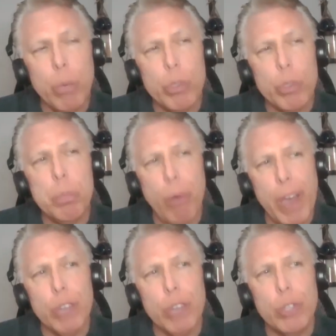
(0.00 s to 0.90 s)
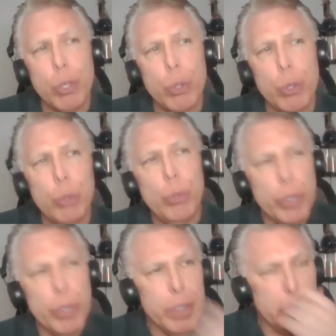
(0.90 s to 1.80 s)
it was prior to
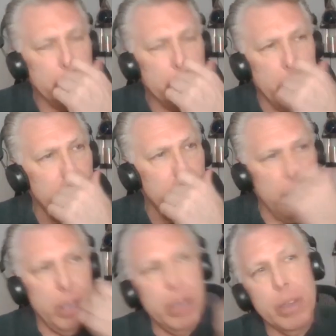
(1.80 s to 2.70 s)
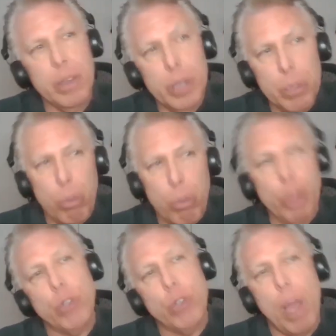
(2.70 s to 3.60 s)
the
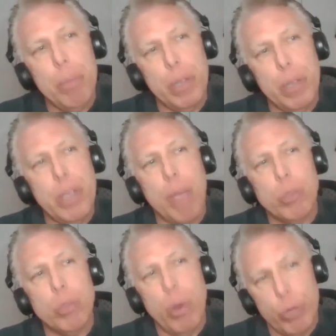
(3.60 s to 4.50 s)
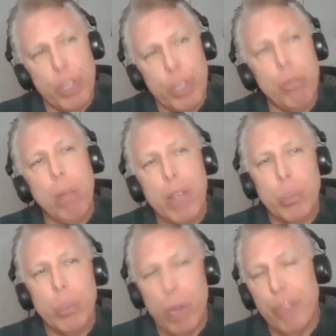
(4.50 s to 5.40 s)
ball drop in Times Square. It was several
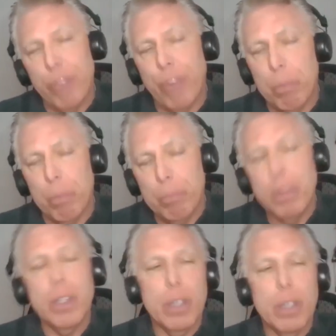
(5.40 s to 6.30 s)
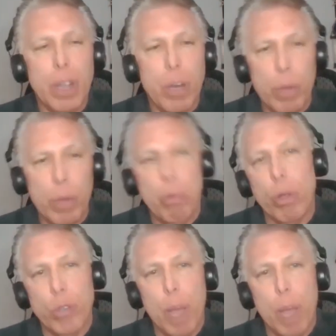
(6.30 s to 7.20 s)
blocks away from uh, where the
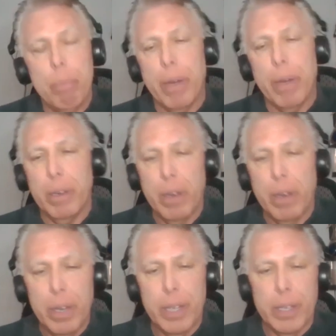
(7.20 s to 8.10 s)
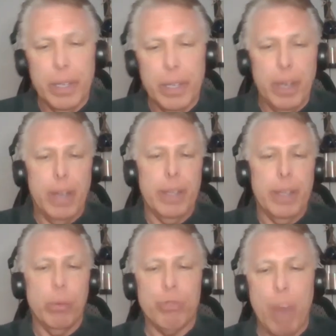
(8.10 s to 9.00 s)
ball dropped, but uh,
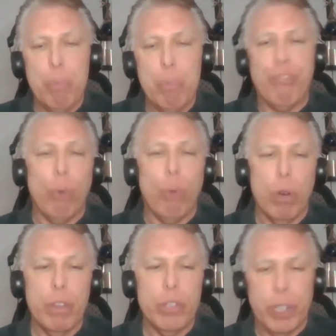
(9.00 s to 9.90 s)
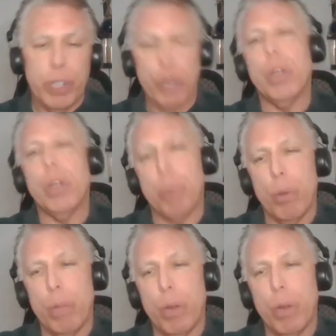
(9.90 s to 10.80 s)
it was right before the security
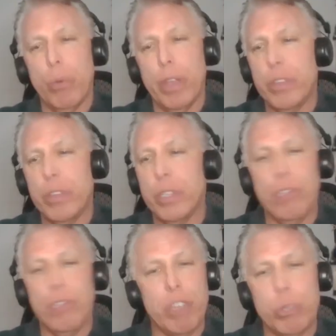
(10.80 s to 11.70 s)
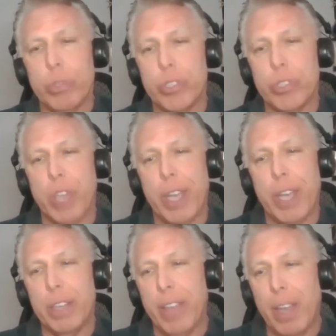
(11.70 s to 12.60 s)
perimeter where this individual
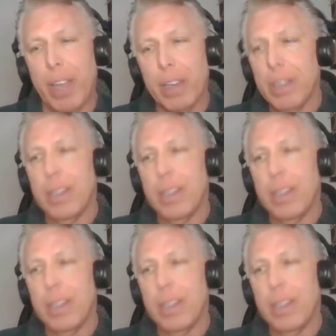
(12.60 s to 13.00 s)
decided that